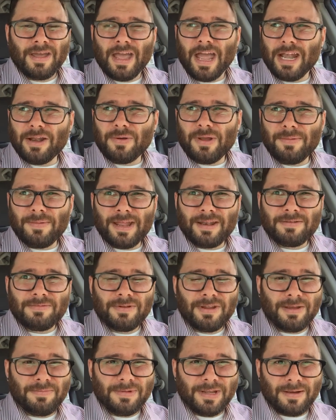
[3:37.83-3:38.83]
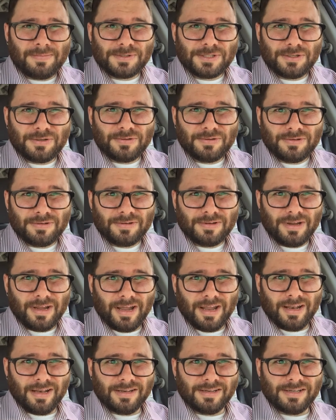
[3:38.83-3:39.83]
anyway, man, hit me up soon,
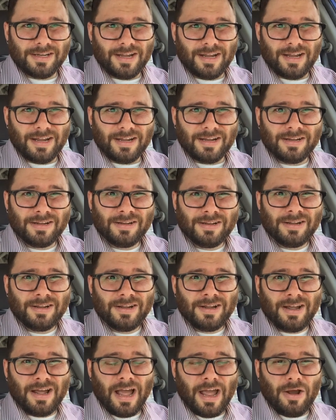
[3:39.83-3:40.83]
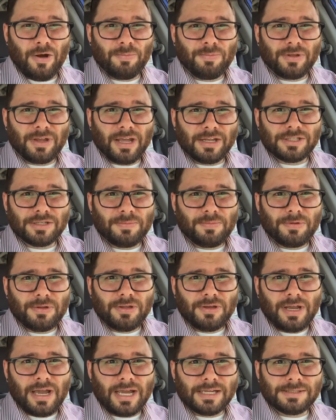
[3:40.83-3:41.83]
and I hope to catch up
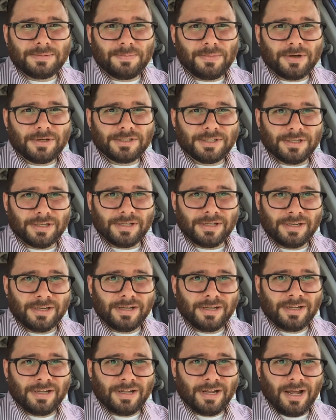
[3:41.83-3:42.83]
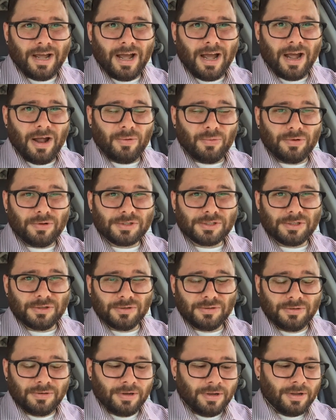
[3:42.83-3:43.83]
with you guys in person real
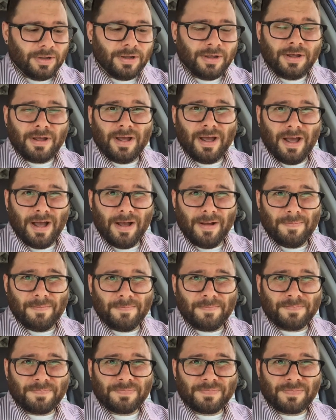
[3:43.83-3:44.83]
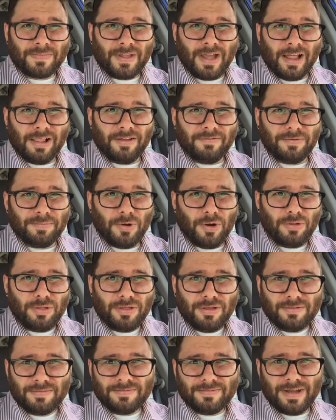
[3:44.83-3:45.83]
soon. I love you
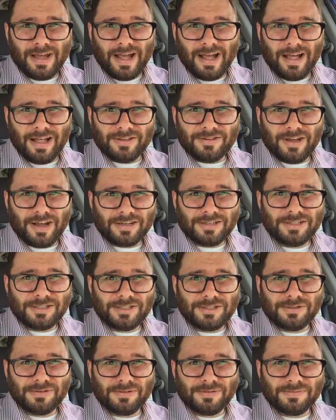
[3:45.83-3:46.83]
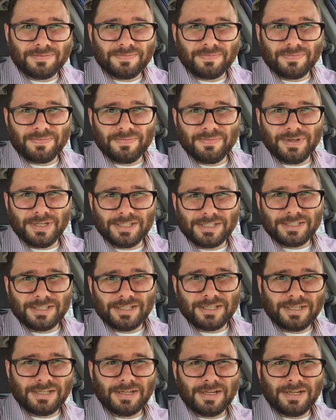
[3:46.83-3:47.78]
both. I'll talk to you soon. Peace.